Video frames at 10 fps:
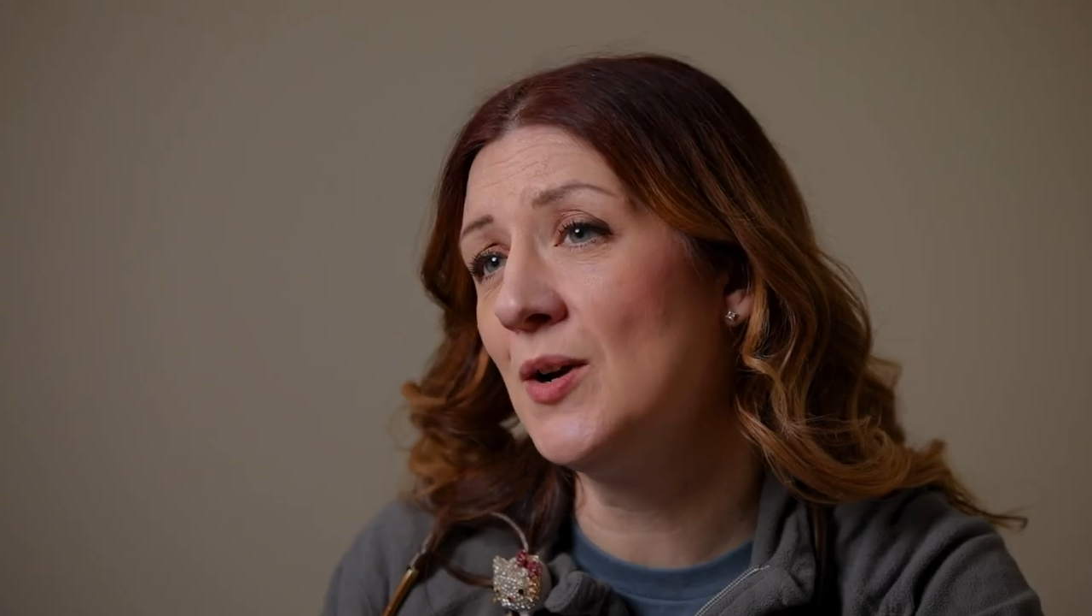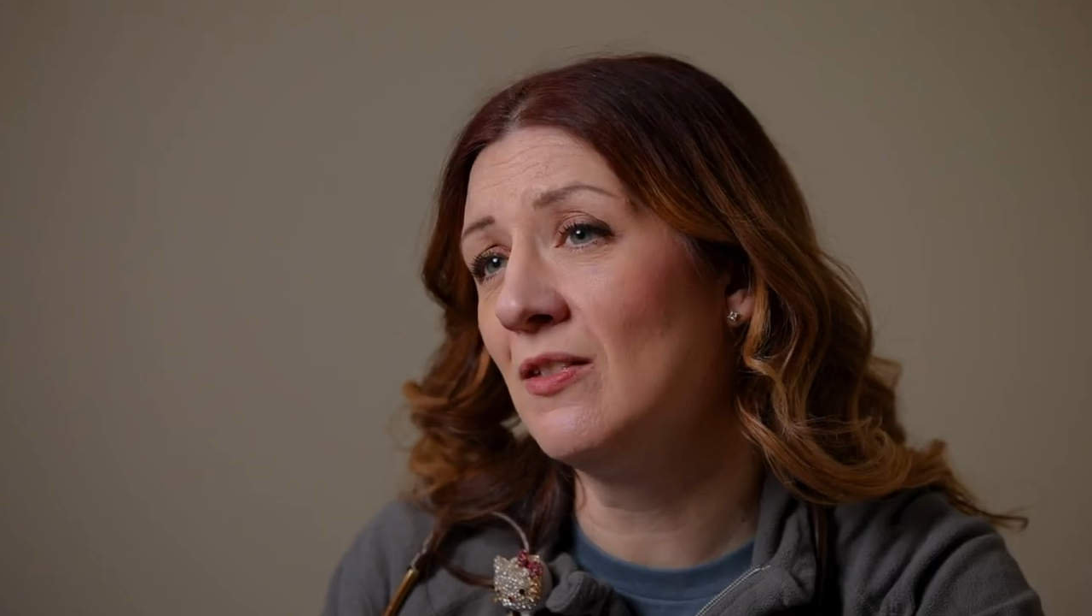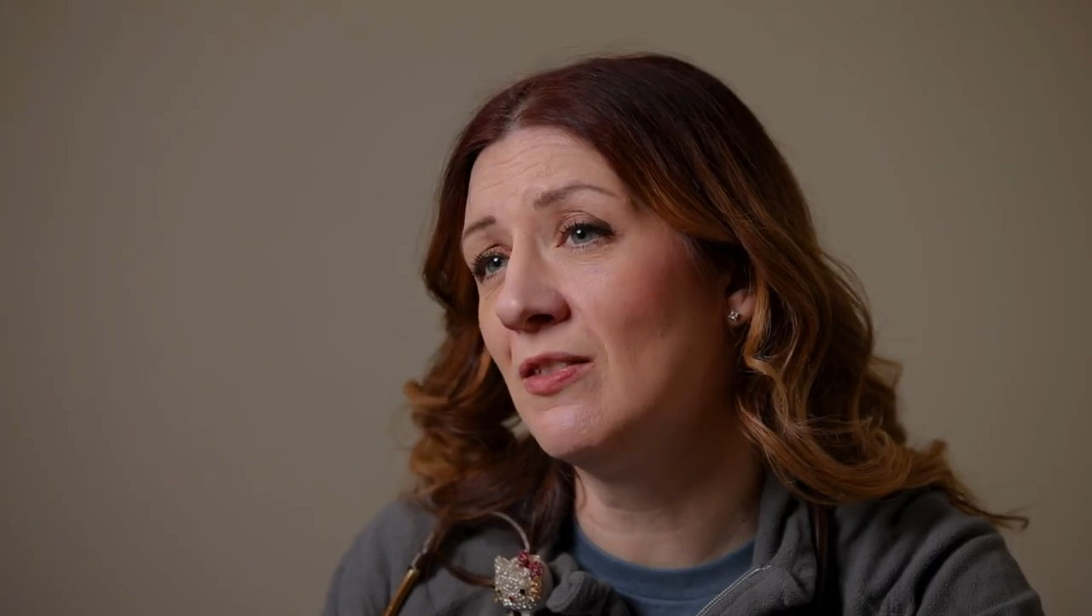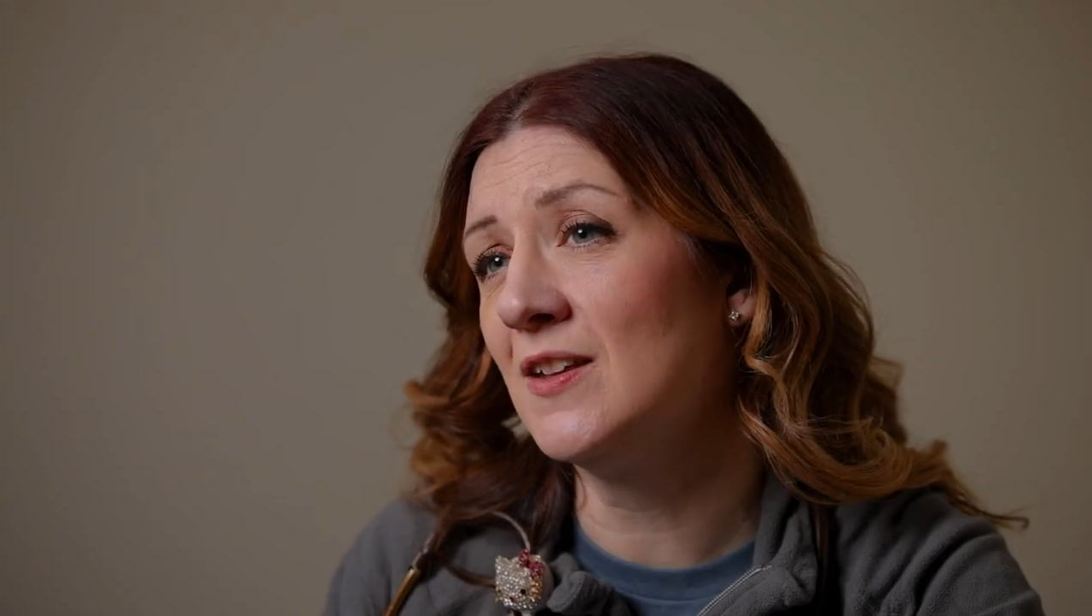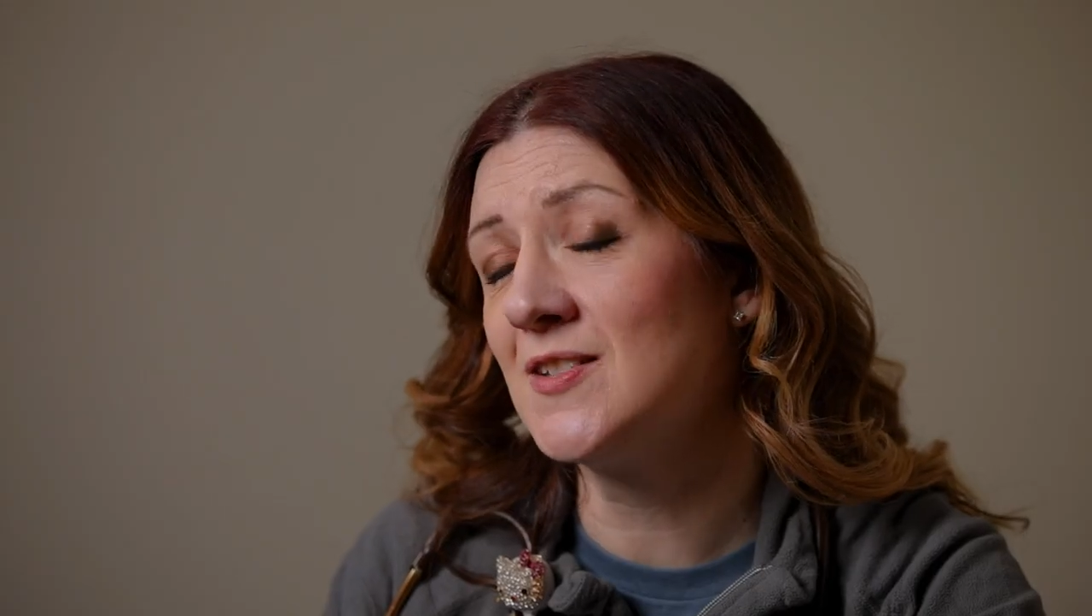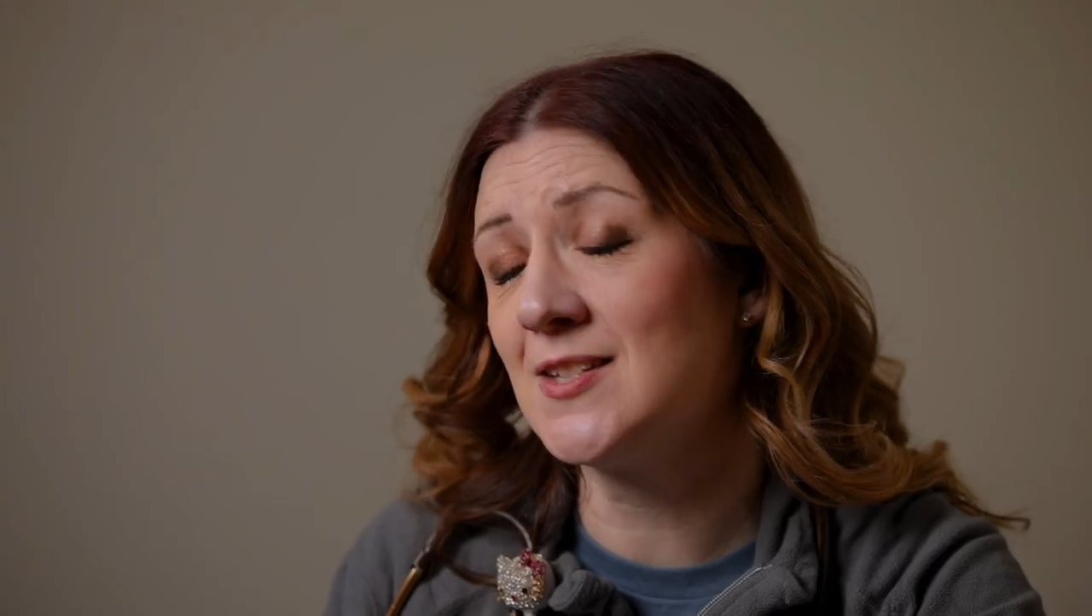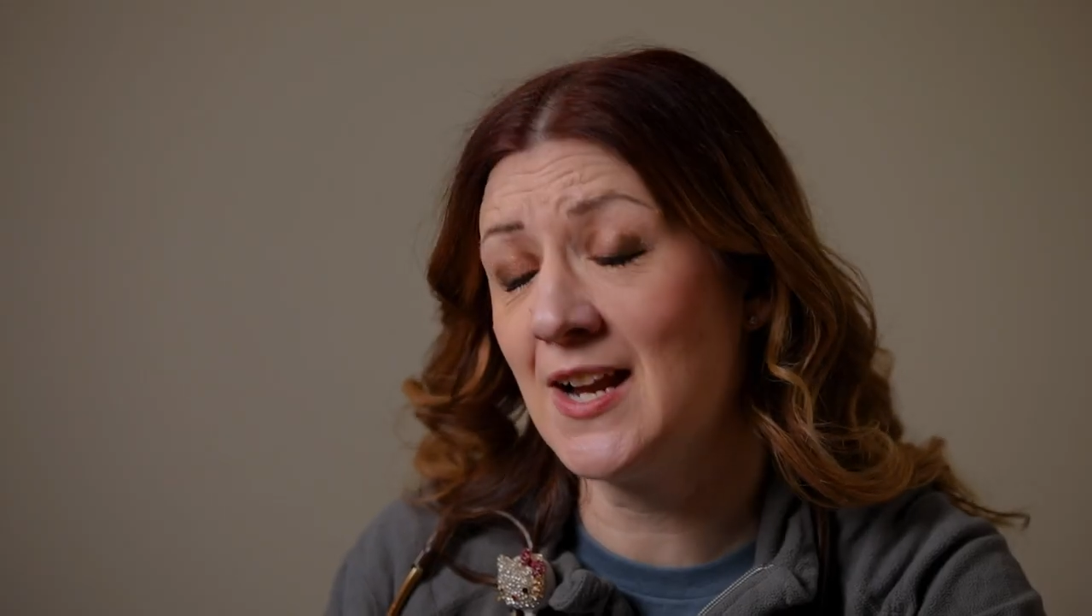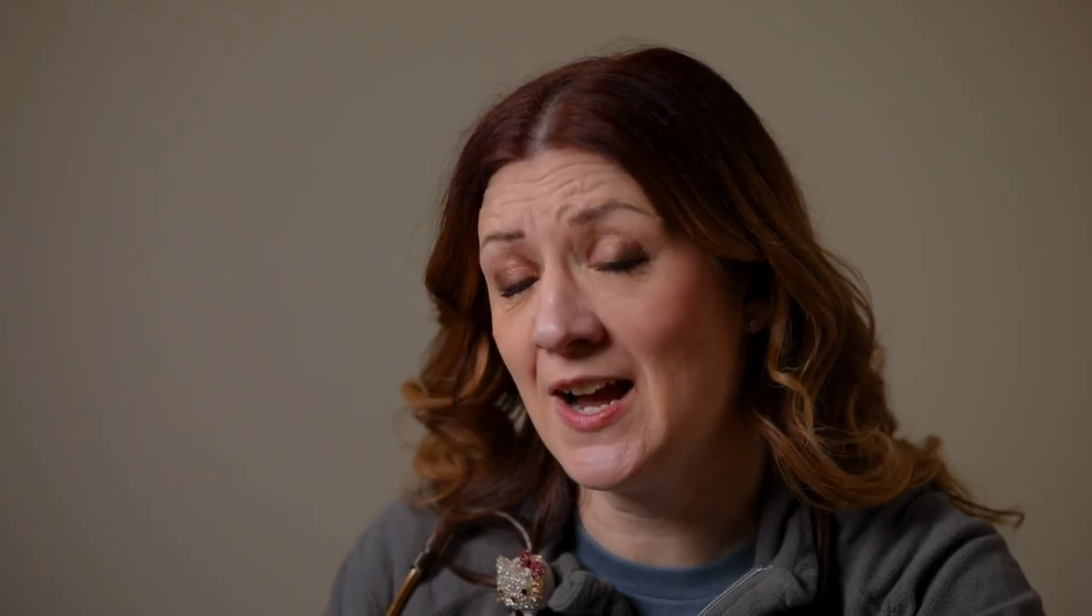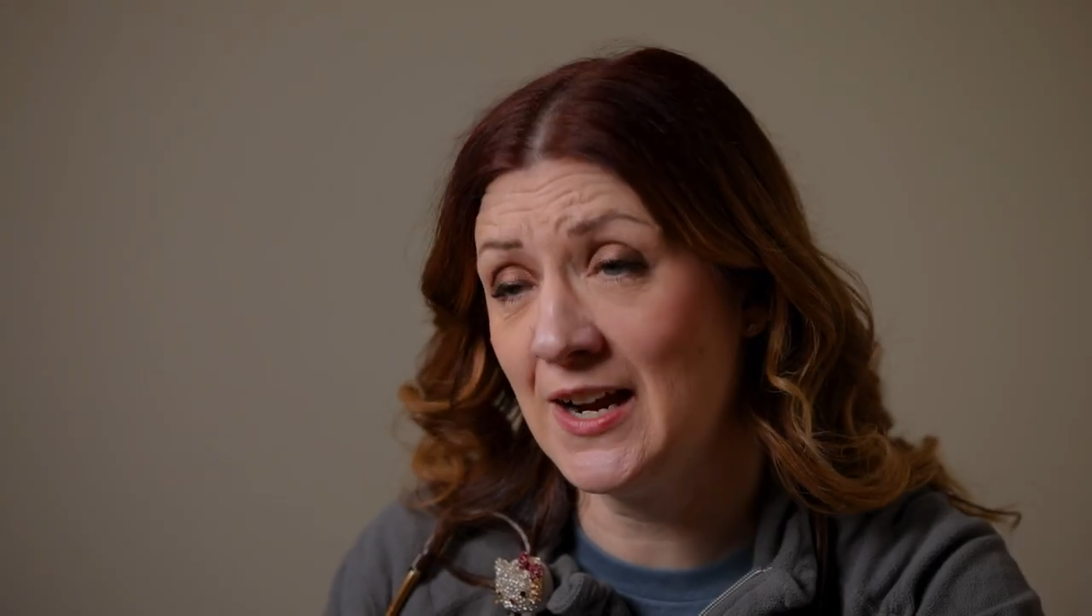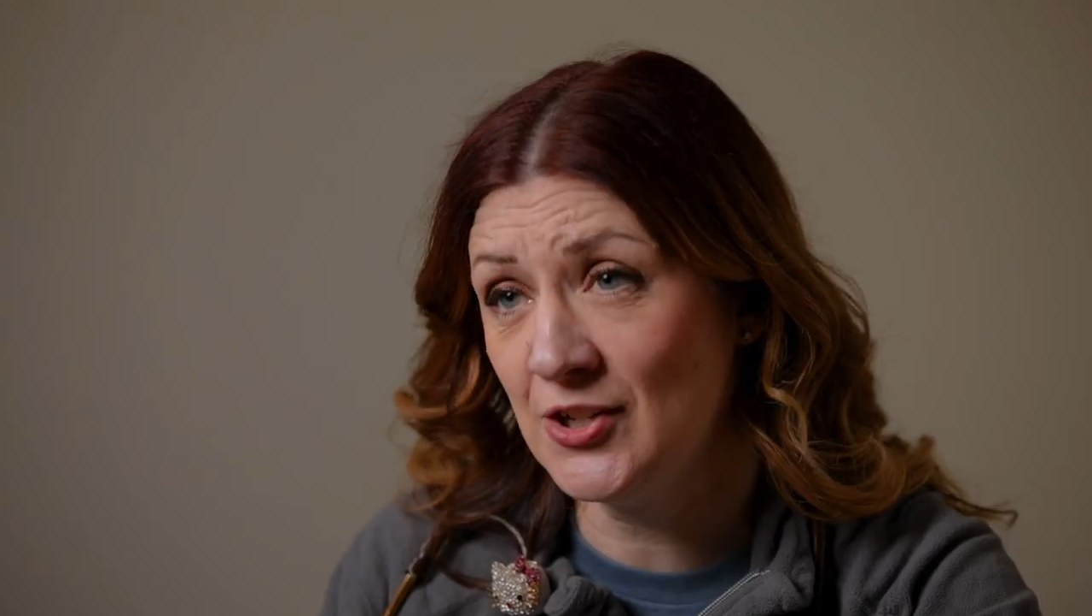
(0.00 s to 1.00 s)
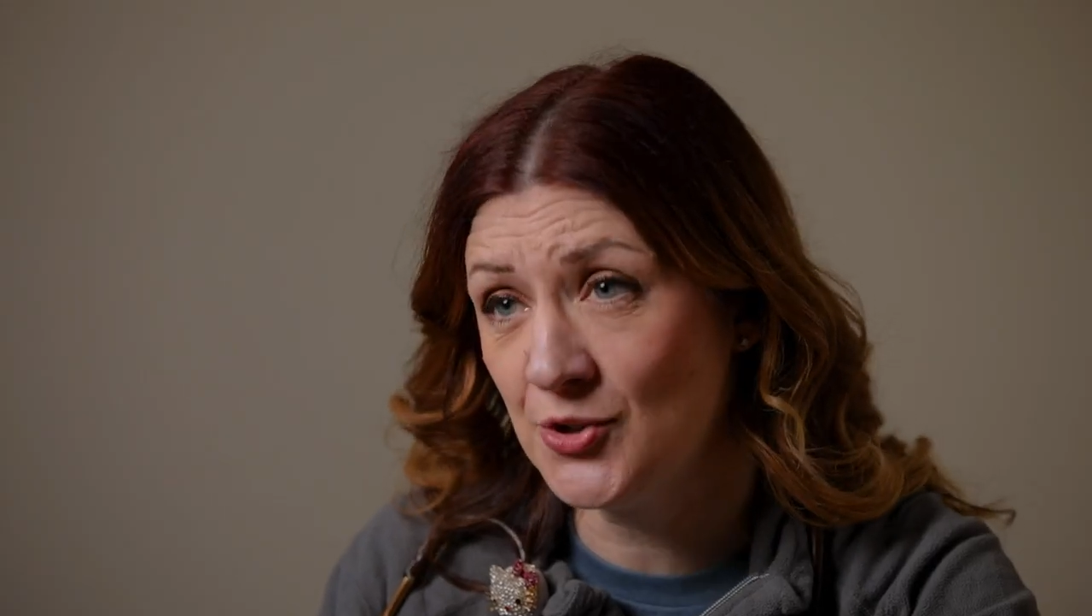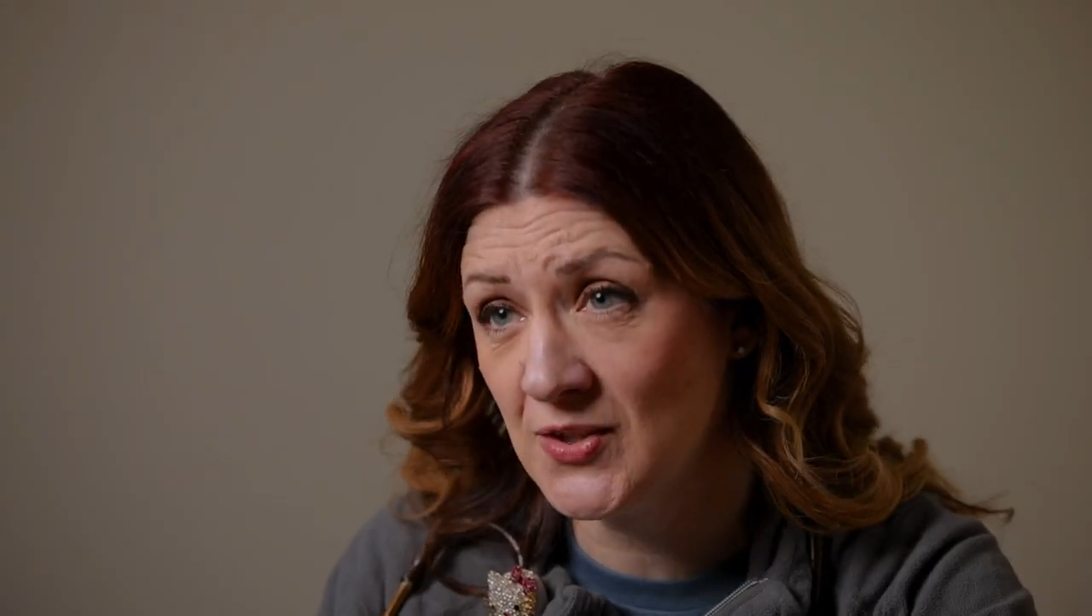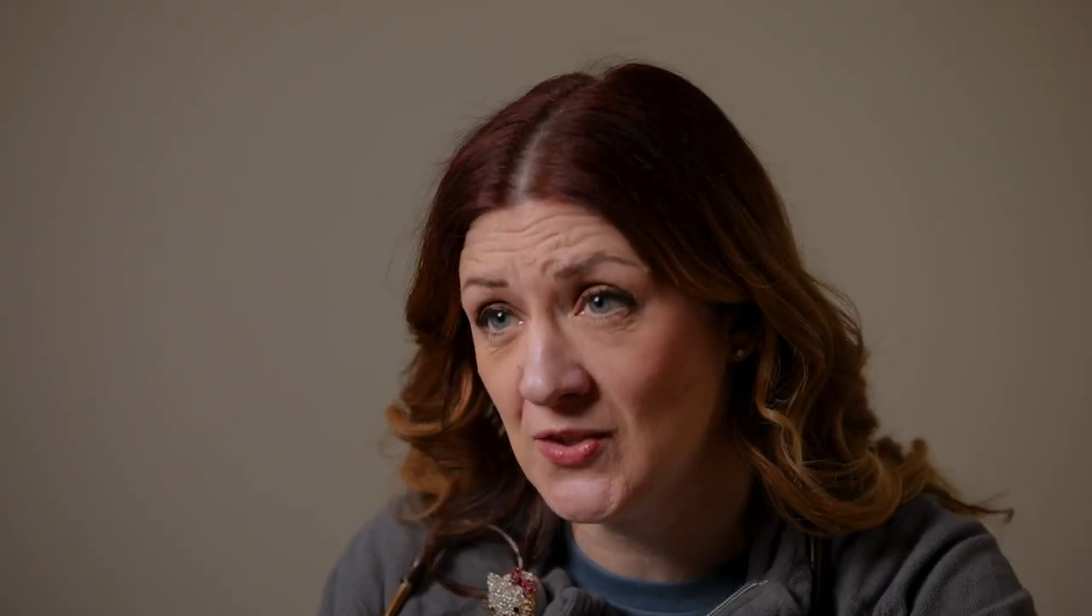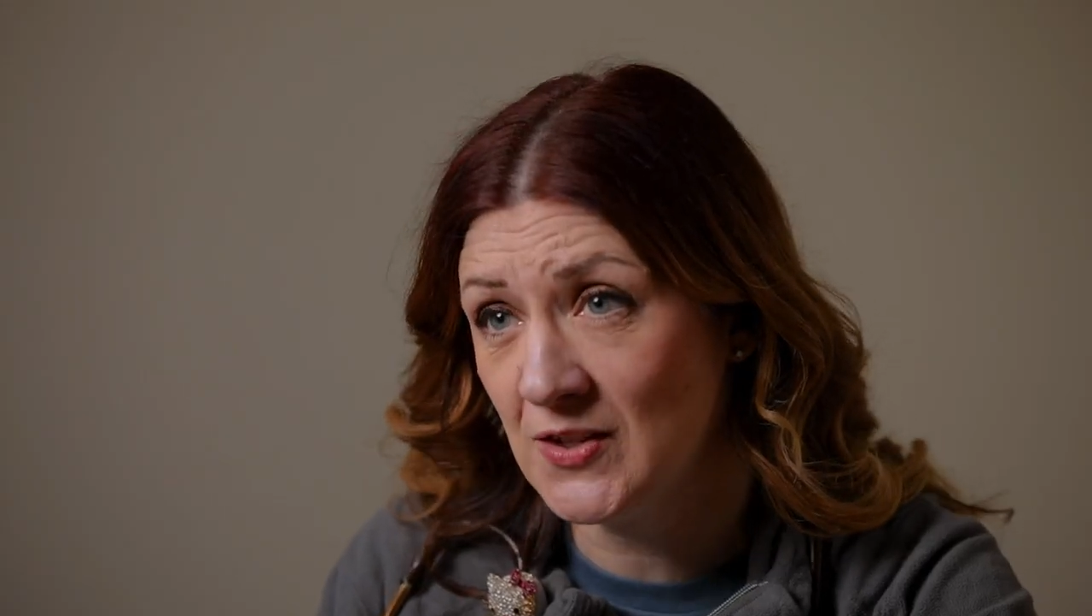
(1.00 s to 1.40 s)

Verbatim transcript: with the psychiatrist